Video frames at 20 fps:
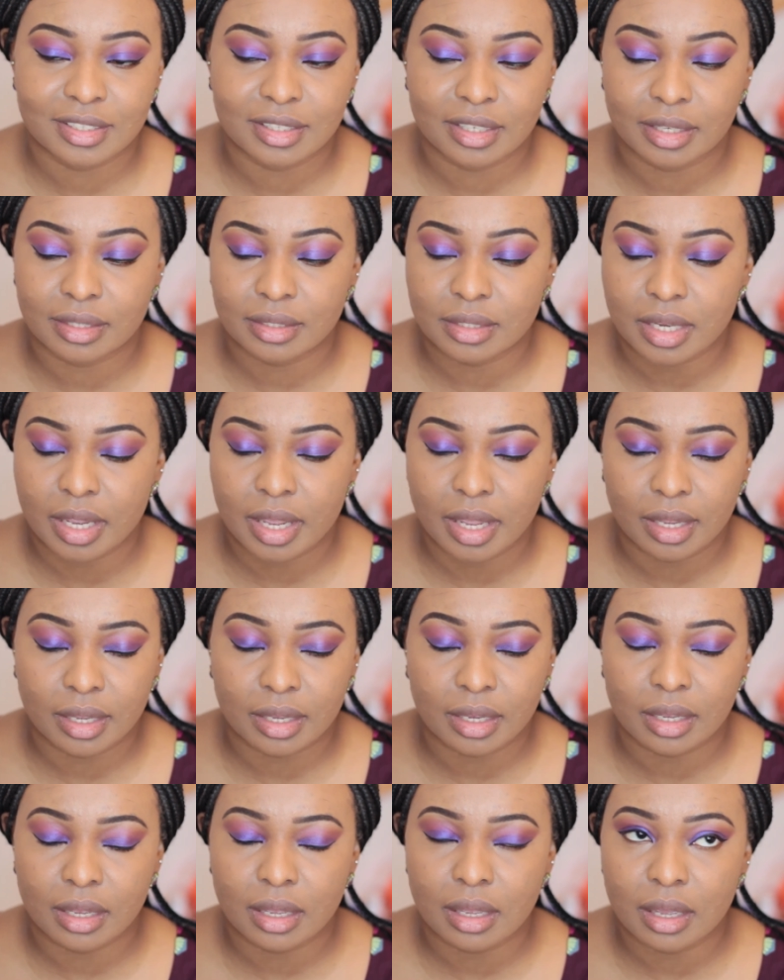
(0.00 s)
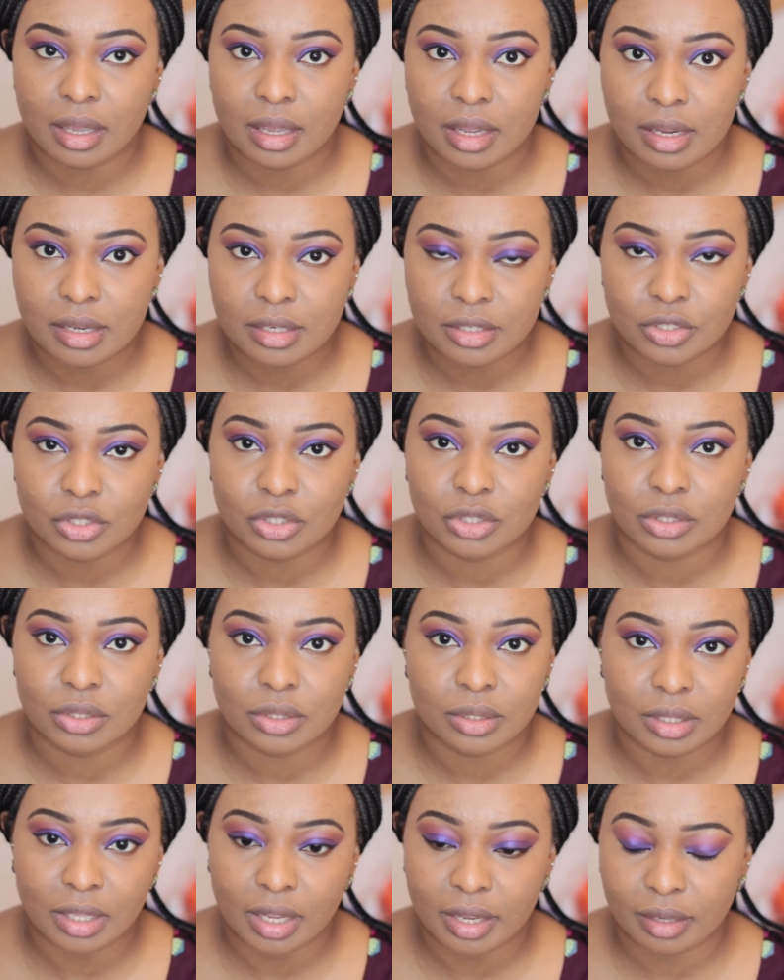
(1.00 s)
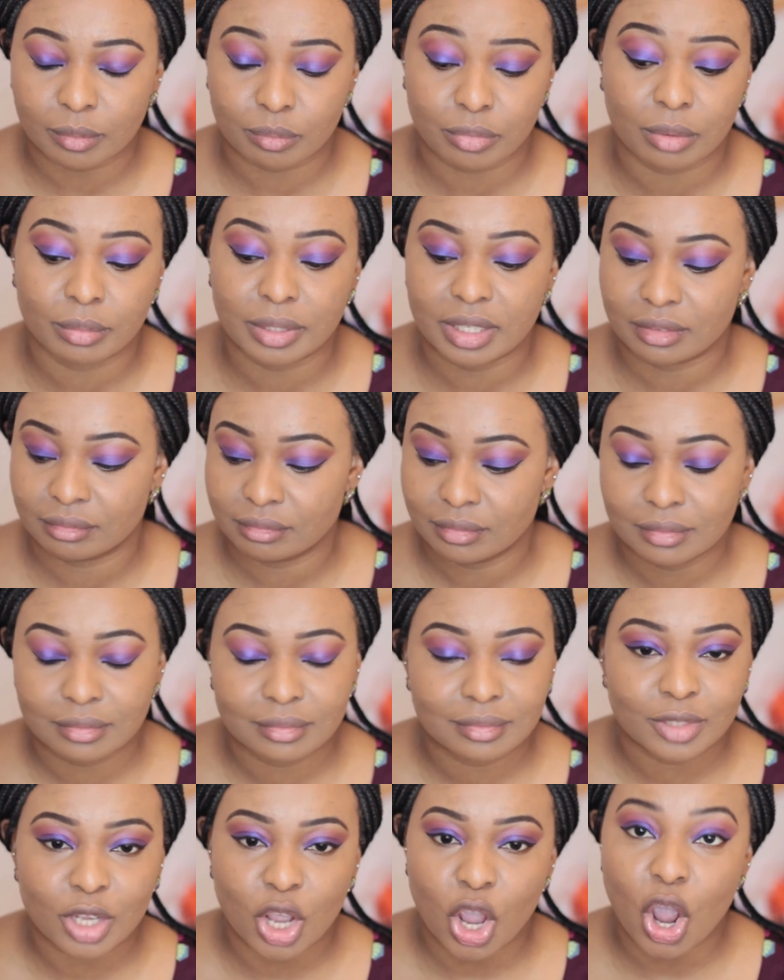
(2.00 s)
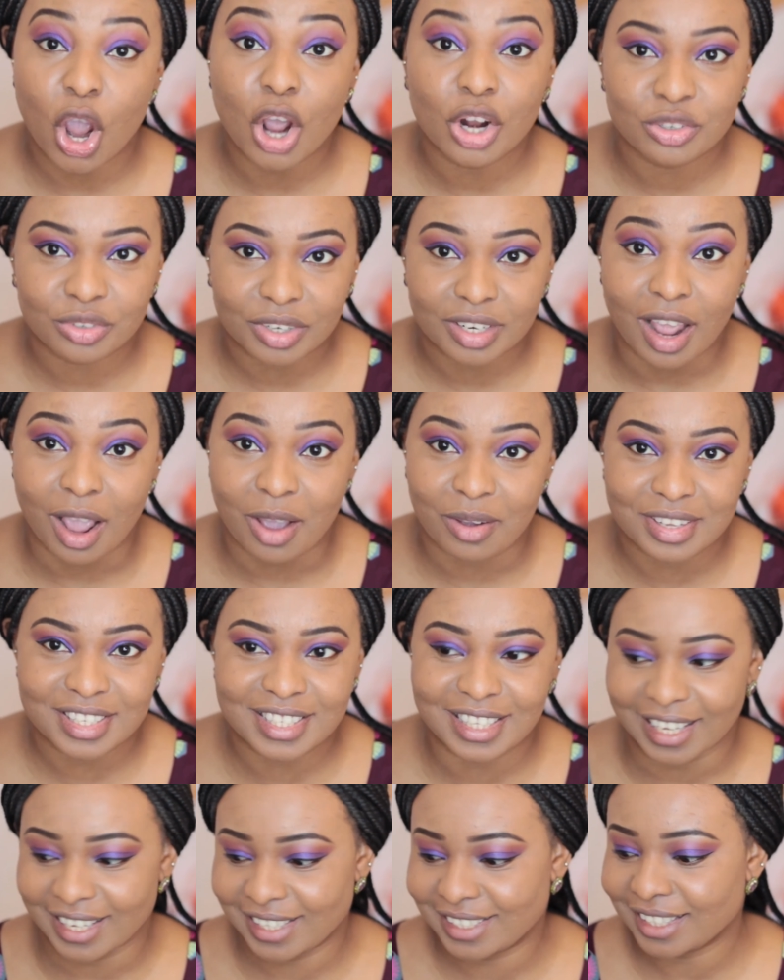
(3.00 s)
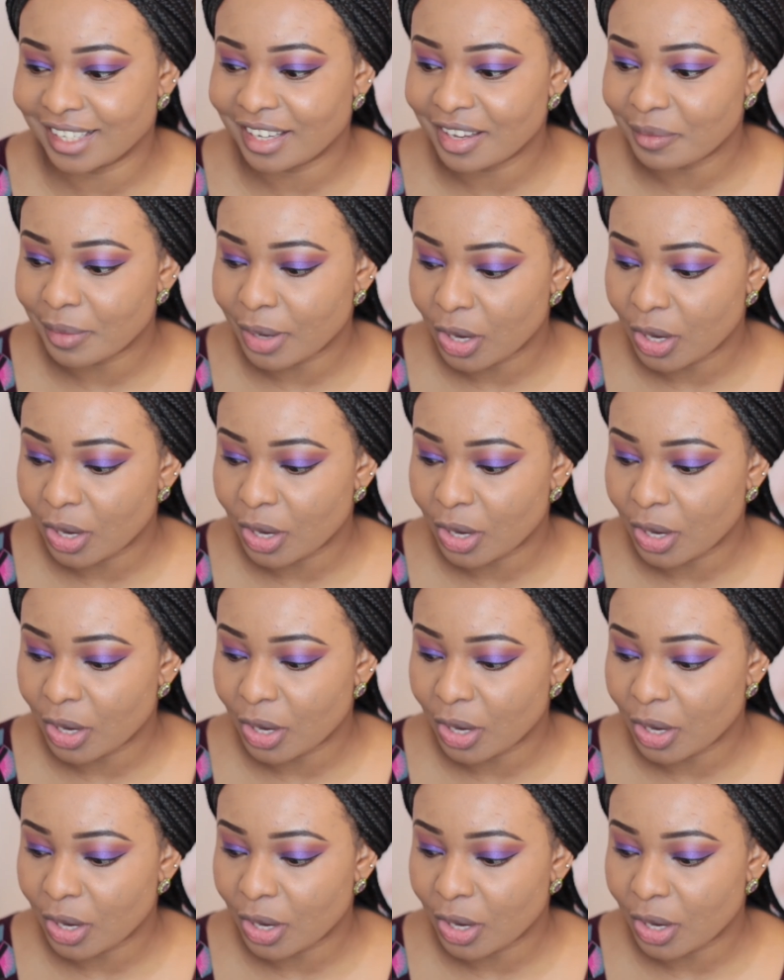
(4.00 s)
They take ages to do, like probably 100 hours later,